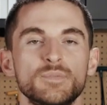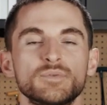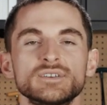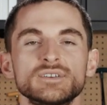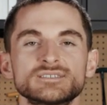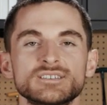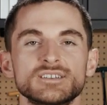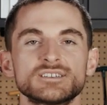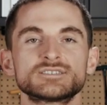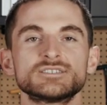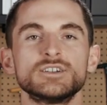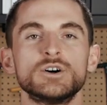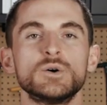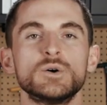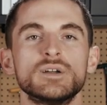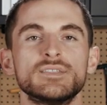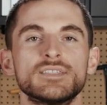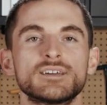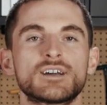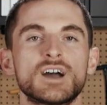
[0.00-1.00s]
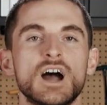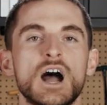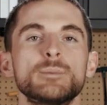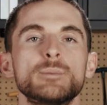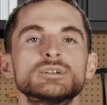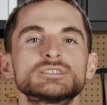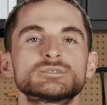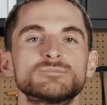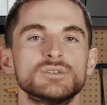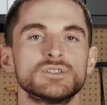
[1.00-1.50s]
please let us know in the
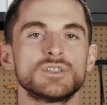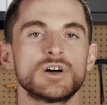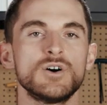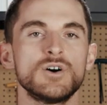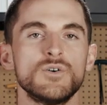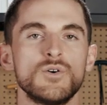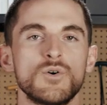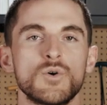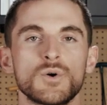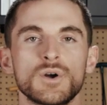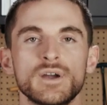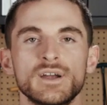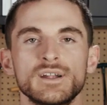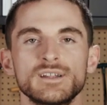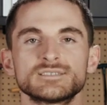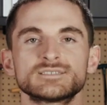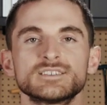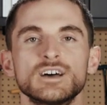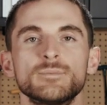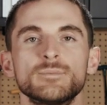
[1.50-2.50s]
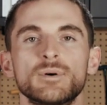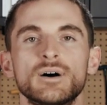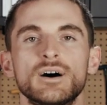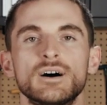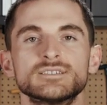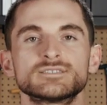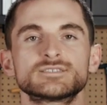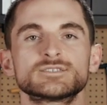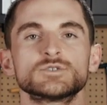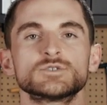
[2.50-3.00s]
comments below or hit us up
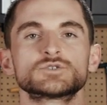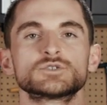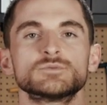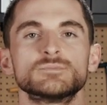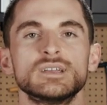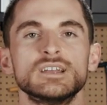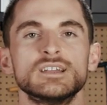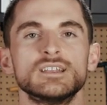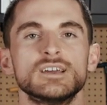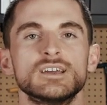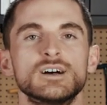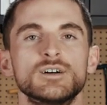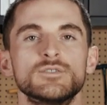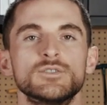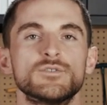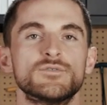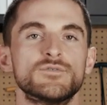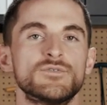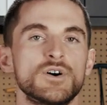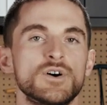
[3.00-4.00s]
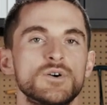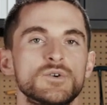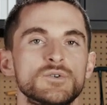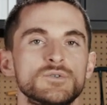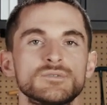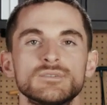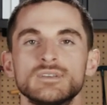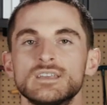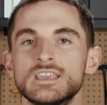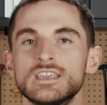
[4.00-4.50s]
on social media, the
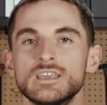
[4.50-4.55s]
phone,